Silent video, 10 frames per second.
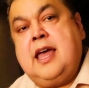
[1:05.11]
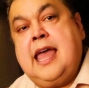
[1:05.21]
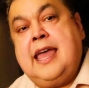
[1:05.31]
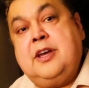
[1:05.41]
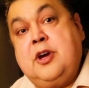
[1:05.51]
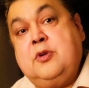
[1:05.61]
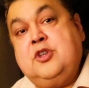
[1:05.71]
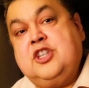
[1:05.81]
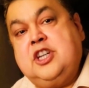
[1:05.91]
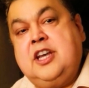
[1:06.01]
and
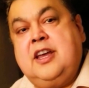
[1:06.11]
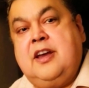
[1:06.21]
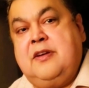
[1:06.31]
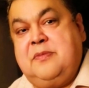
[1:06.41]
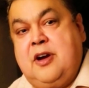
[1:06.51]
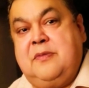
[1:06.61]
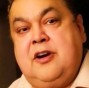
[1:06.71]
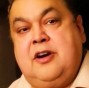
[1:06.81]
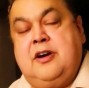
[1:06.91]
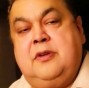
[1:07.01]
huge
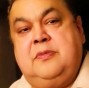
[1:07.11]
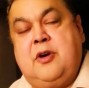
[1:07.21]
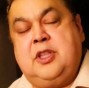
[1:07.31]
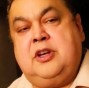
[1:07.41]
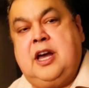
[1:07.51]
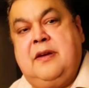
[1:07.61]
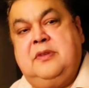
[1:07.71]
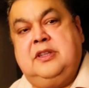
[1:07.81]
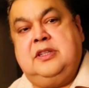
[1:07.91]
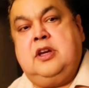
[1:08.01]
favor for the
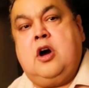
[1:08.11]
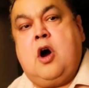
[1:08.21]
drivers